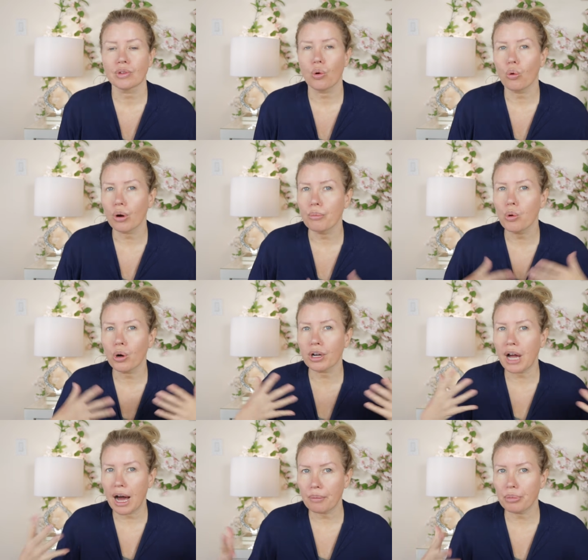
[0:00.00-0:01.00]
or a more
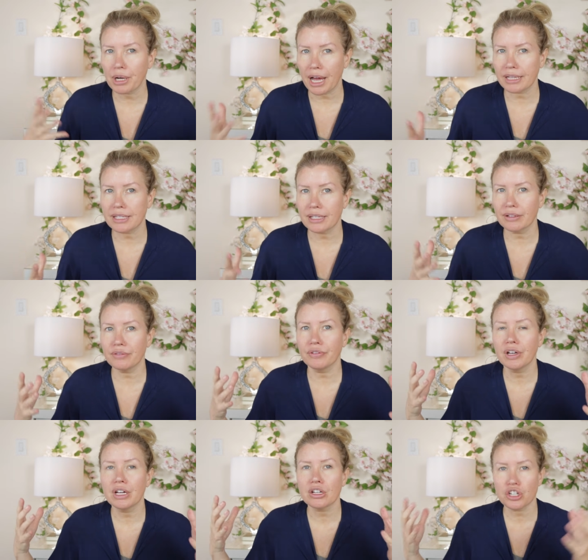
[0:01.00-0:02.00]
comprehensive
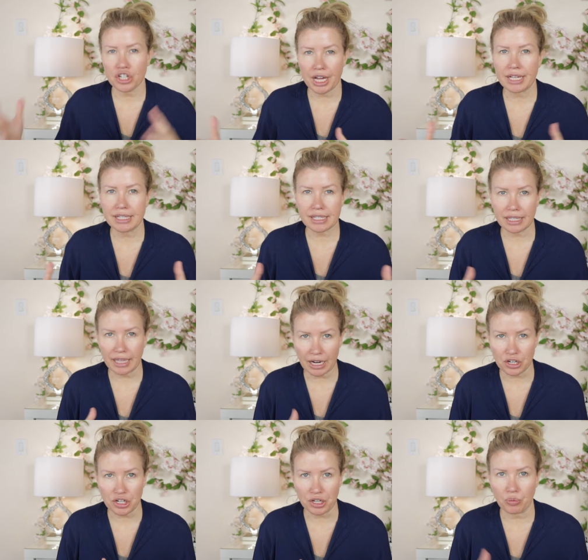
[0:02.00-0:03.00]
shade
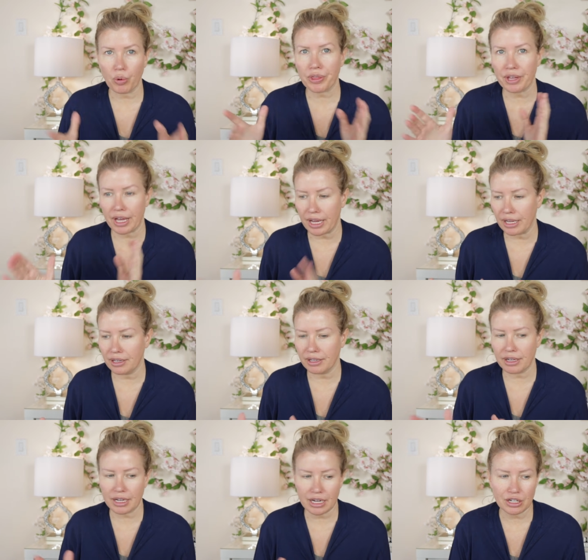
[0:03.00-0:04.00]
selection
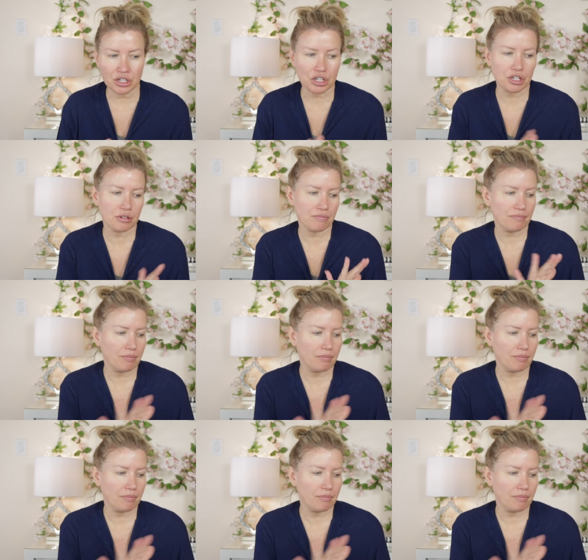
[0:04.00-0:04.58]
within each